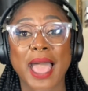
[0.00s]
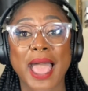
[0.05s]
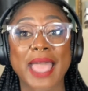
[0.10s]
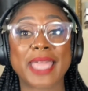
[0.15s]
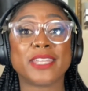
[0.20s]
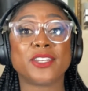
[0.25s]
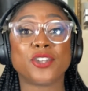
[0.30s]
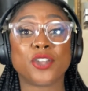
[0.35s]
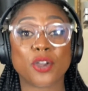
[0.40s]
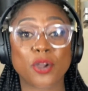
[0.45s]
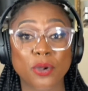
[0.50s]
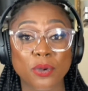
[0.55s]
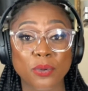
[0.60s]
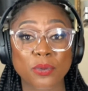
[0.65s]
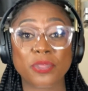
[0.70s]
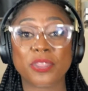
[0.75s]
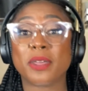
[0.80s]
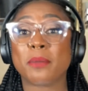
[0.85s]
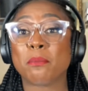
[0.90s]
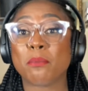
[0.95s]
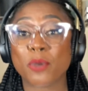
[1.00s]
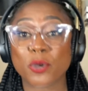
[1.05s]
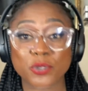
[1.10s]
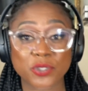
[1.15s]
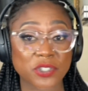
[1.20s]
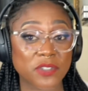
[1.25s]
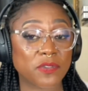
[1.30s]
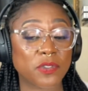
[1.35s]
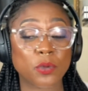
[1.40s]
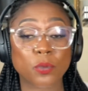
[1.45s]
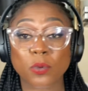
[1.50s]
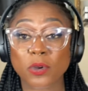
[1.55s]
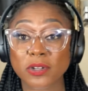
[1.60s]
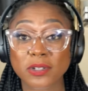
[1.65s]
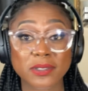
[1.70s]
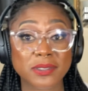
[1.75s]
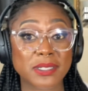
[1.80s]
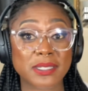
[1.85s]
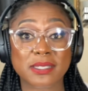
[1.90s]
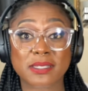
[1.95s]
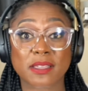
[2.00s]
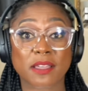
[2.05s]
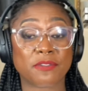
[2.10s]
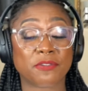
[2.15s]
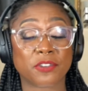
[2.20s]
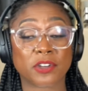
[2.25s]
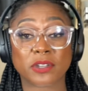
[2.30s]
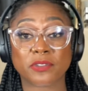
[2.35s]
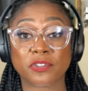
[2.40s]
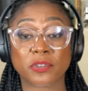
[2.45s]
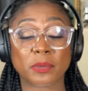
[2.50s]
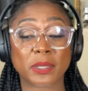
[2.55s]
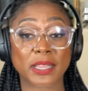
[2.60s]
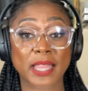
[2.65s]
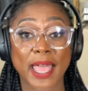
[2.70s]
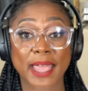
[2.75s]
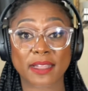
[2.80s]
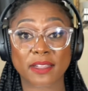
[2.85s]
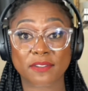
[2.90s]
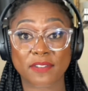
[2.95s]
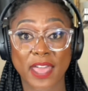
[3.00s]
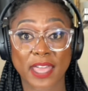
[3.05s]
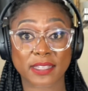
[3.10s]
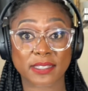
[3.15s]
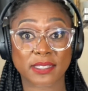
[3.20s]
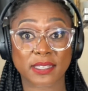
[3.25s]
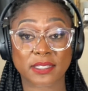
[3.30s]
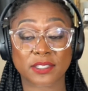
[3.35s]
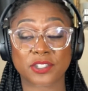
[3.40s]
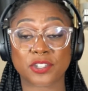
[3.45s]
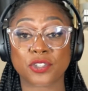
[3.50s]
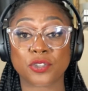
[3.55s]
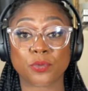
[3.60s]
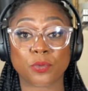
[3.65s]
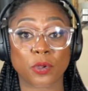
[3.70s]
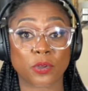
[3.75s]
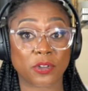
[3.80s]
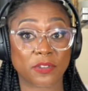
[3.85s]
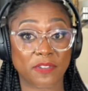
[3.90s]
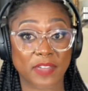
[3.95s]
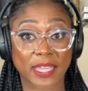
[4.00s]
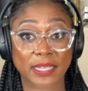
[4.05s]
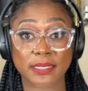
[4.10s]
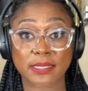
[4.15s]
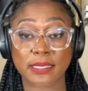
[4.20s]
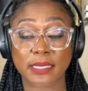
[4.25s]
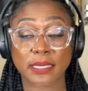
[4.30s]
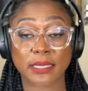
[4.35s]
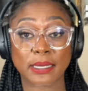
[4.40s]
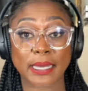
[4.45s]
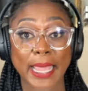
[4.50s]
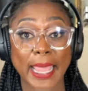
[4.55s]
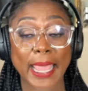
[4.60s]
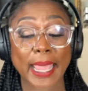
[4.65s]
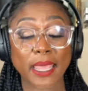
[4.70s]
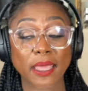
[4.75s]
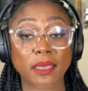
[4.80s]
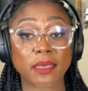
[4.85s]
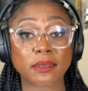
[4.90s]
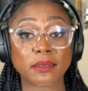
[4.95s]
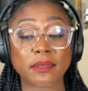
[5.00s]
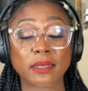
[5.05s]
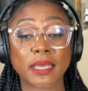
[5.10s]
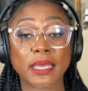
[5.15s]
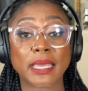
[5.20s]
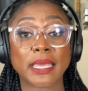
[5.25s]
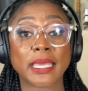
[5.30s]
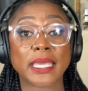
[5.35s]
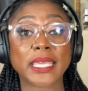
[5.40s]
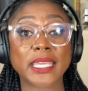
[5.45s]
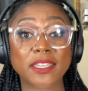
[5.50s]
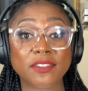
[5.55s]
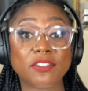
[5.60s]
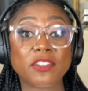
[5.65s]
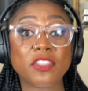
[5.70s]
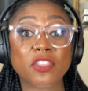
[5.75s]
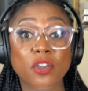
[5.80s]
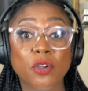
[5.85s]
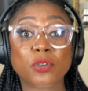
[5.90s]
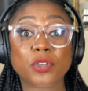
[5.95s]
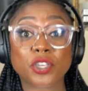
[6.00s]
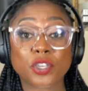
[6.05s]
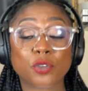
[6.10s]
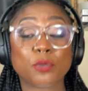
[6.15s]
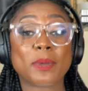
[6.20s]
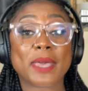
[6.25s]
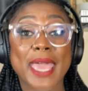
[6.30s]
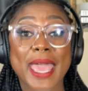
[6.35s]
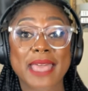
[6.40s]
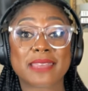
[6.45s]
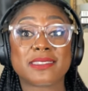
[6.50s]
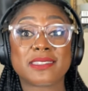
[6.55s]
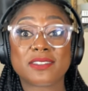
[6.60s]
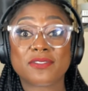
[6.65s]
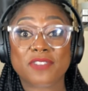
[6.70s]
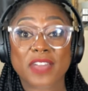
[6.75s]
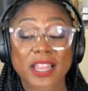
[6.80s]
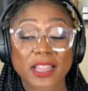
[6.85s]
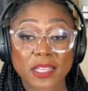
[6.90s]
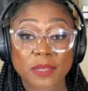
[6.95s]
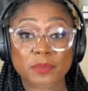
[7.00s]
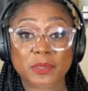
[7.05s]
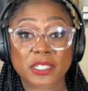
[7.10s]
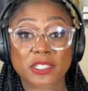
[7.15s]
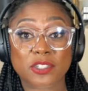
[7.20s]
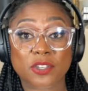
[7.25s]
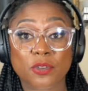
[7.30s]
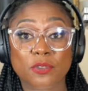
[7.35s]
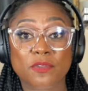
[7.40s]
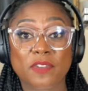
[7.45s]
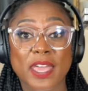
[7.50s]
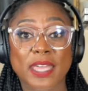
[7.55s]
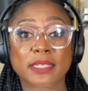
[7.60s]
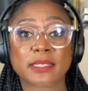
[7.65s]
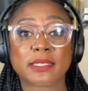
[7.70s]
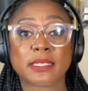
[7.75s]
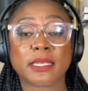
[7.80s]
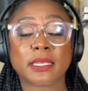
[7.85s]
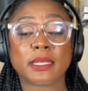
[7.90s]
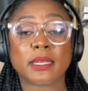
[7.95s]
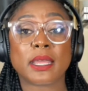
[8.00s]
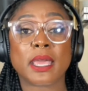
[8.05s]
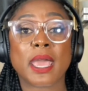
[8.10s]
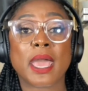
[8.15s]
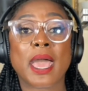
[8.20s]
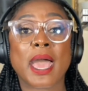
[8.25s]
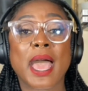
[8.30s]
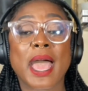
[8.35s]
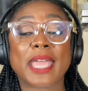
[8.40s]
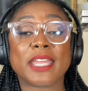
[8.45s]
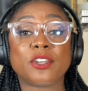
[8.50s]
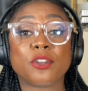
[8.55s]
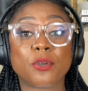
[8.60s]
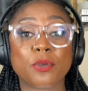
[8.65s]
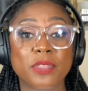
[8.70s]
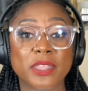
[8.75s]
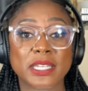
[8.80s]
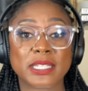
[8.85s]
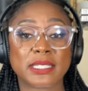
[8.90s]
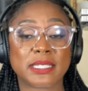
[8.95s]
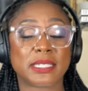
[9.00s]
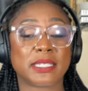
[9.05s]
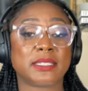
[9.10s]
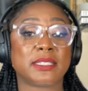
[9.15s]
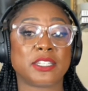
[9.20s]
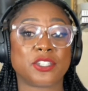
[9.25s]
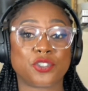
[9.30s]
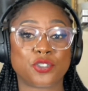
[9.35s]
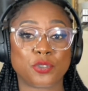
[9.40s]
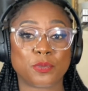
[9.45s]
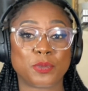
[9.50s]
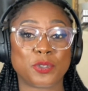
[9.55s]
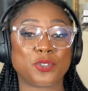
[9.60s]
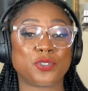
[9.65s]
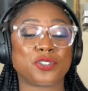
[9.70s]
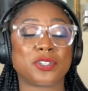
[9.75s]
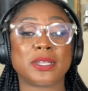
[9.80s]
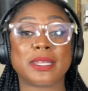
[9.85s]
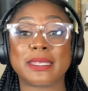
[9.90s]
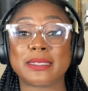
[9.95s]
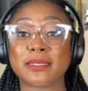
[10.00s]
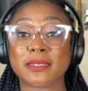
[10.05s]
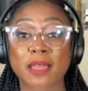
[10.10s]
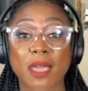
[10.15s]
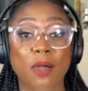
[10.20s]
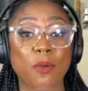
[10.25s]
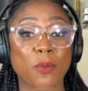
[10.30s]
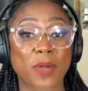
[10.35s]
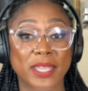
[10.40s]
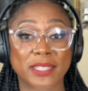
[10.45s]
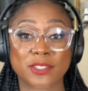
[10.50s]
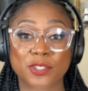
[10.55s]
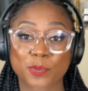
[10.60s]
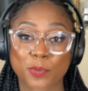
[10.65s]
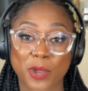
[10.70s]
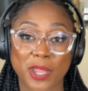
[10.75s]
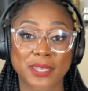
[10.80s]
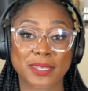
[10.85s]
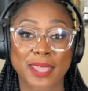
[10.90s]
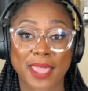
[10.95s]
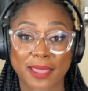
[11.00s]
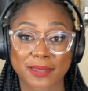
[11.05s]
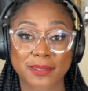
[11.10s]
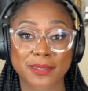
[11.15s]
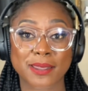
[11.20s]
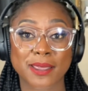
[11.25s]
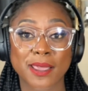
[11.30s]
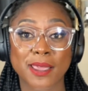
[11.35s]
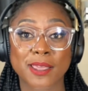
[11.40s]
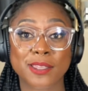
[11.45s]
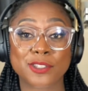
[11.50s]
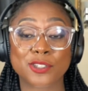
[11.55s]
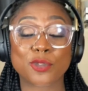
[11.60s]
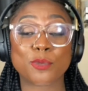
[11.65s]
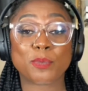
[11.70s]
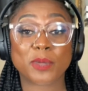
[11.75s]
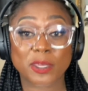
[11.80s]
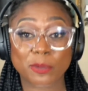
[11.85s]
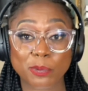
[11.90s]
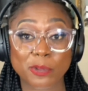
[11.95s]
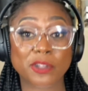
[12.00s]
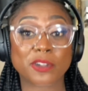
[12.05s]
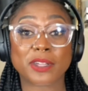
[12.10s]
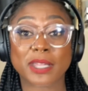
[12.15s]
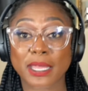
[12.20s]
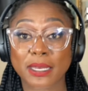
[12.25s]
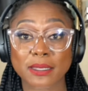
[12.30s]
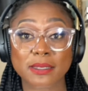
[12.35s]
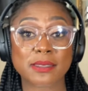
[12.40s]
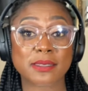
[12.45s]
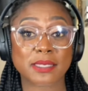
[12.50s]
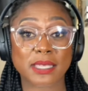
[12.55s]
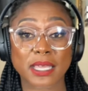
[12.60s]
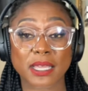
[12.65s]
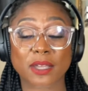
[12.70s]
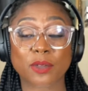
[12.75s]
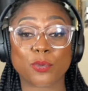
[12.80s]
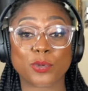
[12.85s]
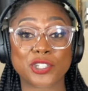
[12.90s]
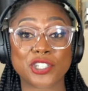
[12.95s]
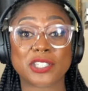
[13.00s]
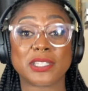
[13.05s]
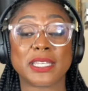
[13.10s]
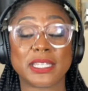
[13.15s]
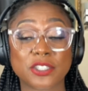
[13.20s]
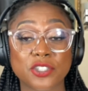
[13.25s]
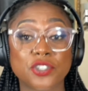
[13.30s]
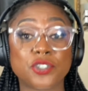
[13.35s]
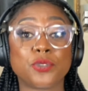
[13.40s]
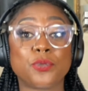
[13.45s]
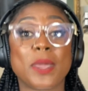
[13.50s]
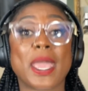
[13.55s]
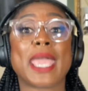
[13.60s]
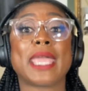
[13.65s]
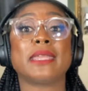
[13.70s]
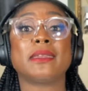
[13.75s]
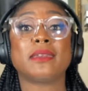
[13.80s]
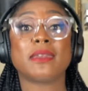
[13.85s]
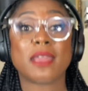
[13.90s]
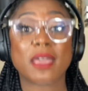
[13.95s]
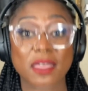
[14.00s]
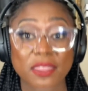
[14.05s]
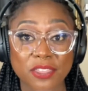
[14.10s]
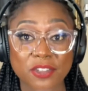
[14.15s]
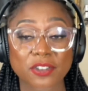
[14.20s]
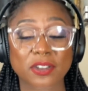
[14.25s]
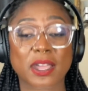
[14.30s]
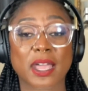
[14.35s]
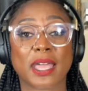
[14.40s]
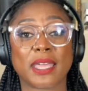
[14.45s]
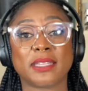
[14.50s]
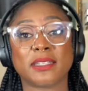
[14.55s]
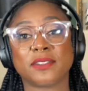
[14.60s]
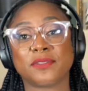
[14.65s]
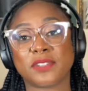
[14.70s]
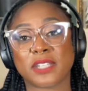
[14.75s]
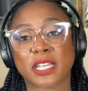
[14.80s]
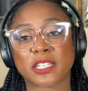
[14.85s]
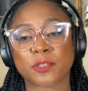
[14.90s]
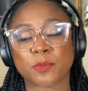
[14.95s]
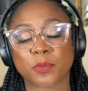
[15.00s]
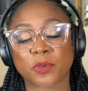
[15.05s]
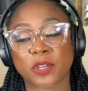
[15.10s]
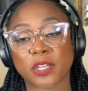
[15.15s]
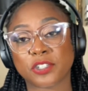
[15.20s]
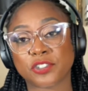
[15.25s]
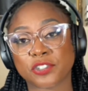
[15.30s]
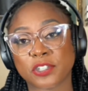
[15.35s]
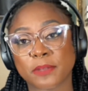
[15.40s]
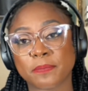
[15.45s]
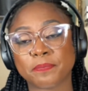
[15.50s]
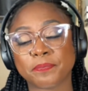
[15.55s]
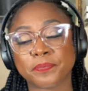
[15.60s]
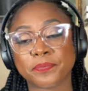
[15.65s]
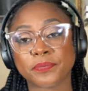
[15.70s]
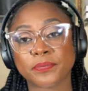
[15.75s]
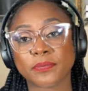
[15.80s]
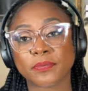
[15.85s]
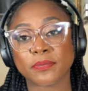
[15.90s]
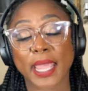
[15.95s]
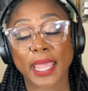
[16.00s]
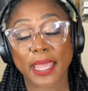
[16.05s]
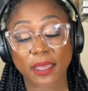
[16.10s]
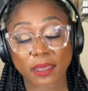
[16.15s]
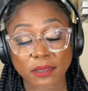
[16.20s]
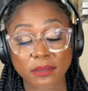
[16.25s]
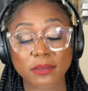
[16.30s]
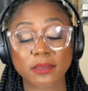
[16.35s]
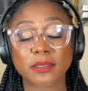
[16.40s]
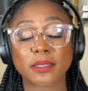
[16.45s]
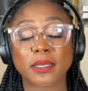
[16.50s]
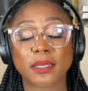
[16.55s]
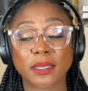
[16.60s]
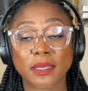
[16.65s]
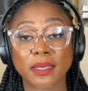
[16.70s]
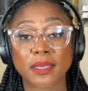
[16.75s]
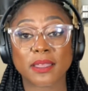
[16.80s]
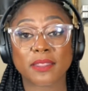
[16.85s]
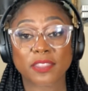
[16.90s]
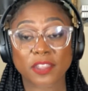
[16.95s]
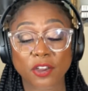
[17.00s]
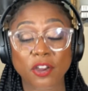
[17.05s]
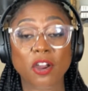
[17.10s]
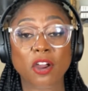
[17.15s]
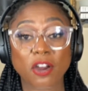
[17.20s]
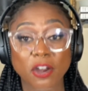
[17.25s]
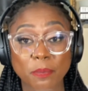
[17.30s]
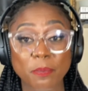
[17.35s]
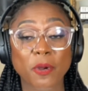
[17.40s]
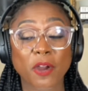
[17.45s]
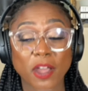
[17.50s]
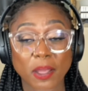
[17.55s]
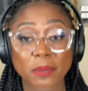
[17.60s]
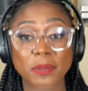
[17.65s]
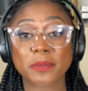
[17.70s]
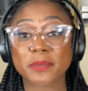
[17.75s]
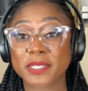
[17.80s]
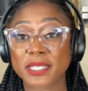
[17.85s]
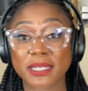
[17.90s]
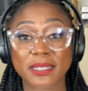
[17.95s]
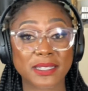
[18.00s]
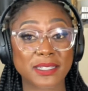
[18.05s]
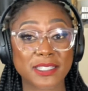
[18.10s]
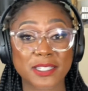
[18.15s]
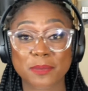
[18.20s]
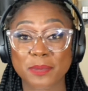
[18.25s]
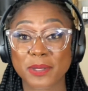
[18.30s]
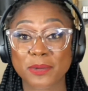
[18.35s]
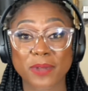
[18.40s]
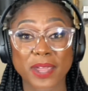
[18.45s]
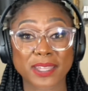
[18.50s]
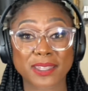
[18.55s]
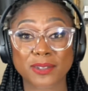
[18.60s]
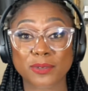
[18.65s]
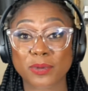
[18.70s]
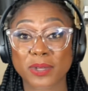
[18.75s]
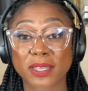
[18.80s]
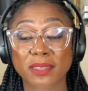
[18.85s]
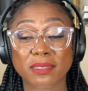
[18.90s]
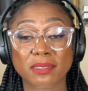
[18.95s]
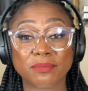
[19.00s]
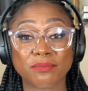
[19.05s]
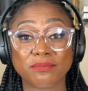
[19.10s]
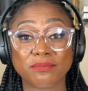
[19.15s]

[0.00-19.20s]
I know that most of the world is suffering from a lack of access to the Rona vaccine. And even though Cuba has developed its own vaccine, I know that its distribution is not widespread yet. So people are getting sick, which leads to another kind of desperation. And there are problems that need to be reckoned with.